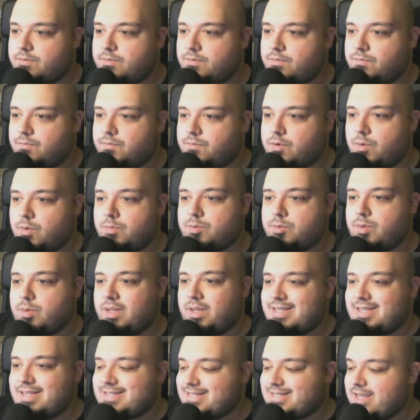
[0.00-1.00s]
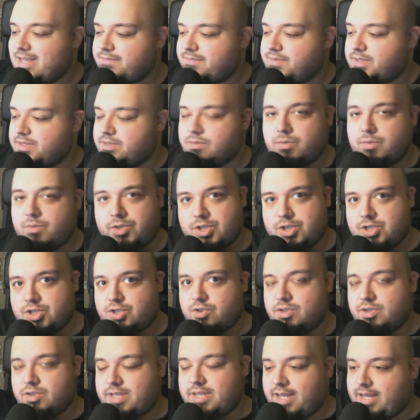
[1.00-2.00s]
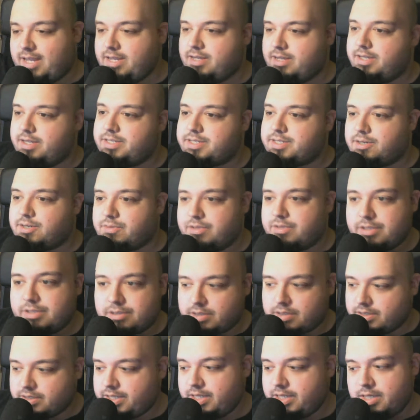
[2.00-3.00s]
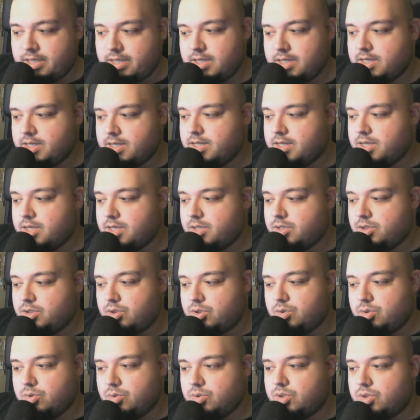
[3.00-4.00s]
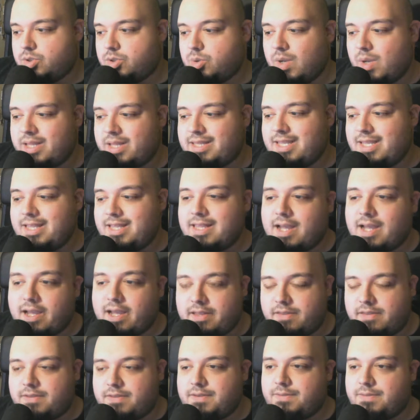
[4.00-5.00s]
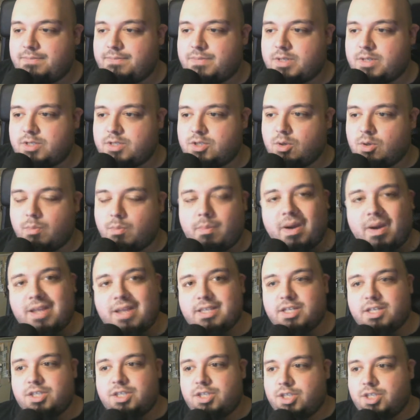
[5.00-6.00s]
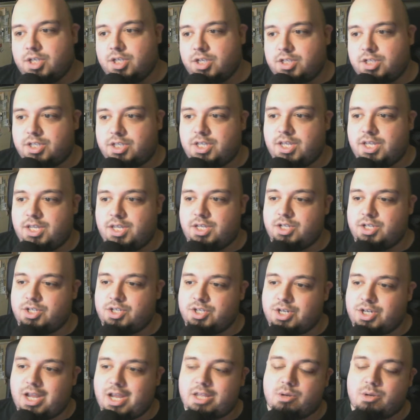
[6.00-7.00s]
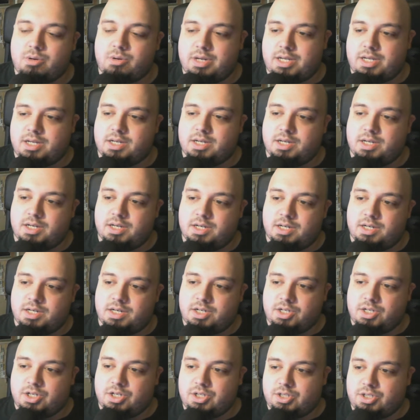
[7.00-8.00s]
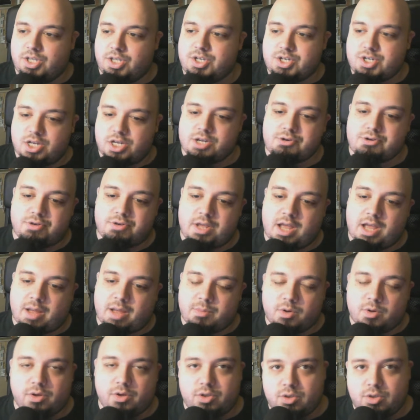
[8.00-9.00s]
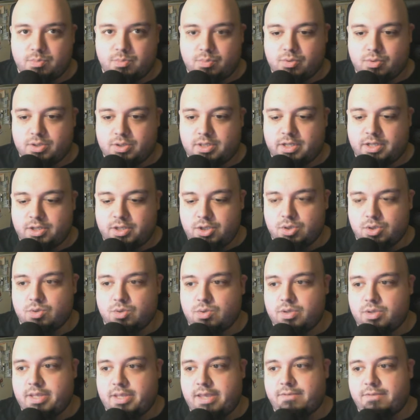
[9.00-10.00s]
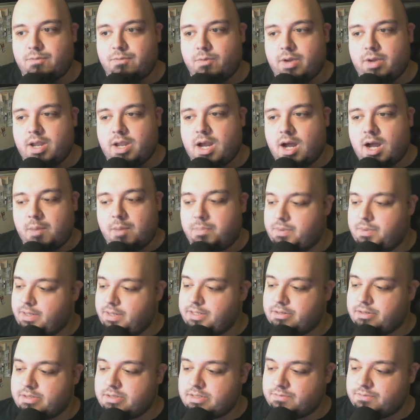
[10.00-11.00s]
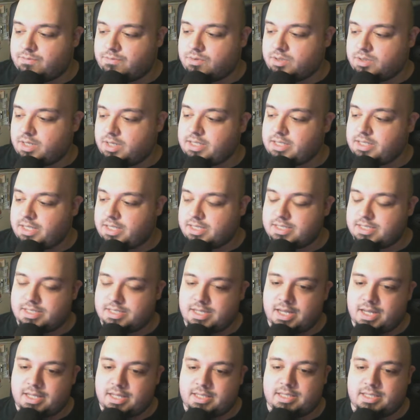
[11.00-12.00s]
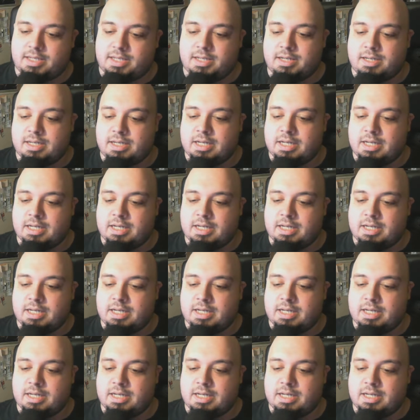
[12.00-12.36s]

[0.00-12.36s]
from 27, which is today, it's already running, to 29th. So by the 30 January, 30 January, I'm going to put a new giveaway up. And the reason for that is that uh,